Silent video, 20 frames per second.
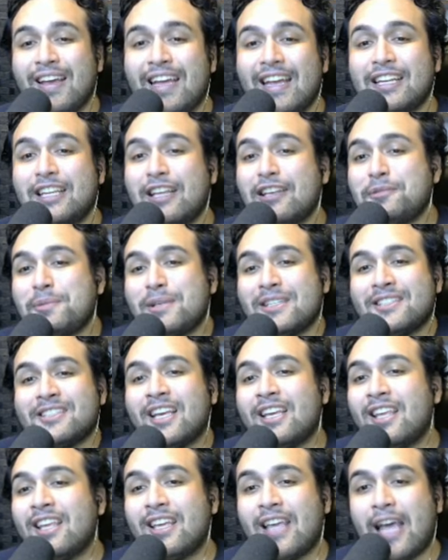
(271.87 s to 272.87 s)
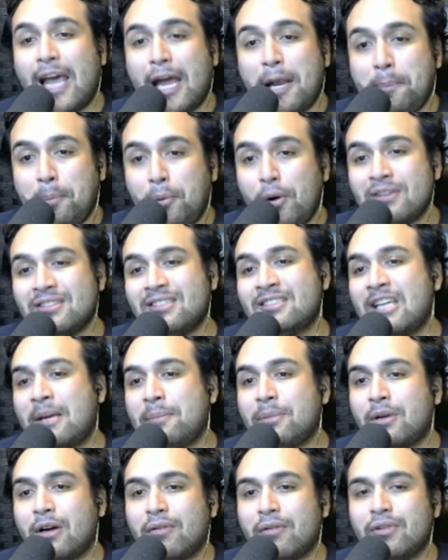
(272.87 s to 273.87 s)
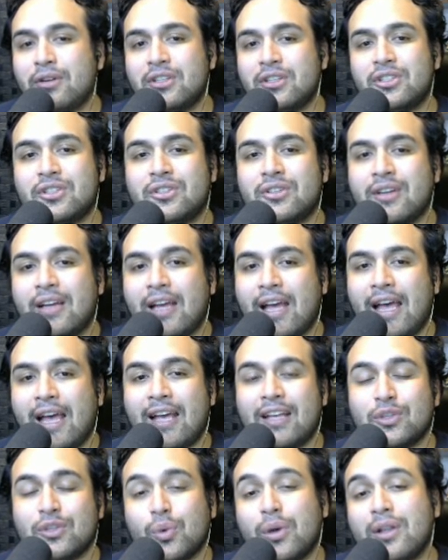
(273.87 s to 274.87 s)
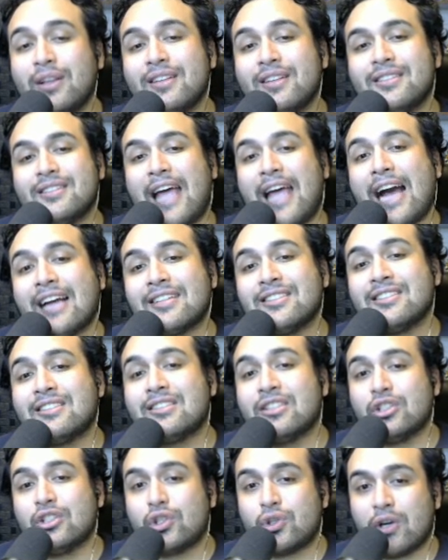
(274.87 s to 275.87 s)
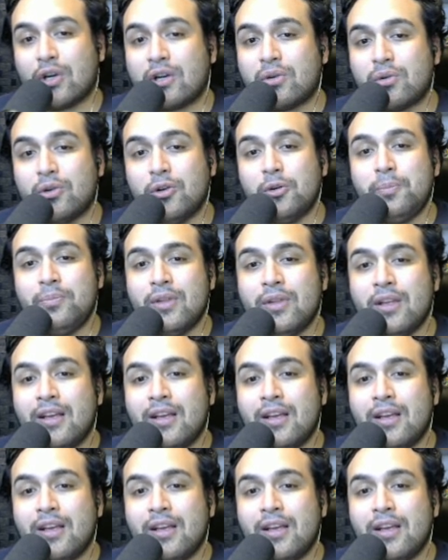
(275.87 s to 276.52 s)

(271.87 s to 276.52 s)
It gives me Psychic and Poison type coverage, as well as access to Trick Room.